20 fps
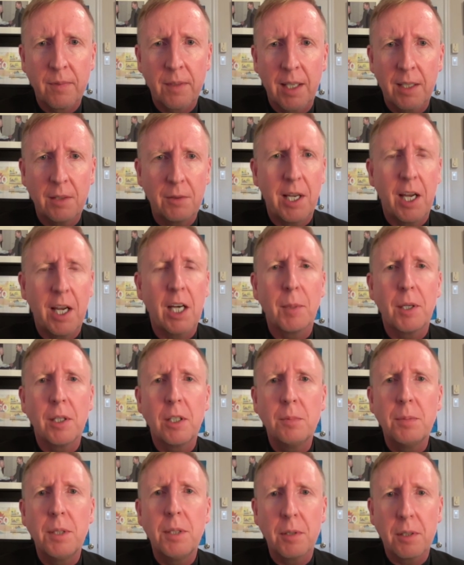I don't care about
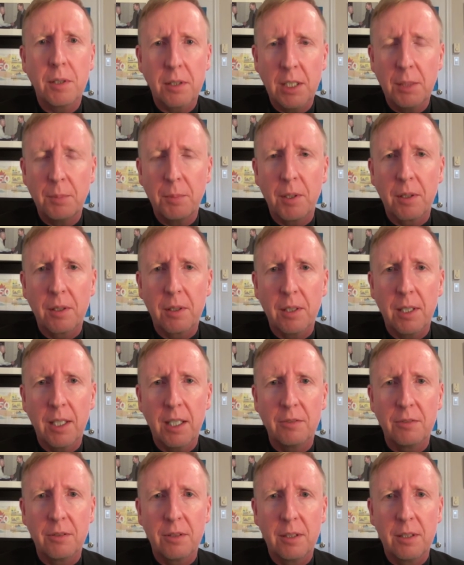who people sleep with or
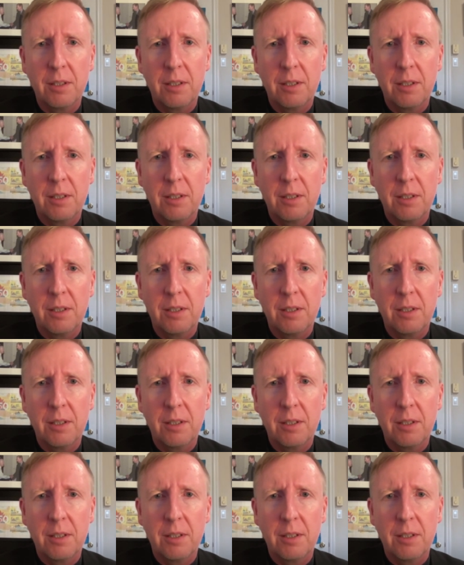love.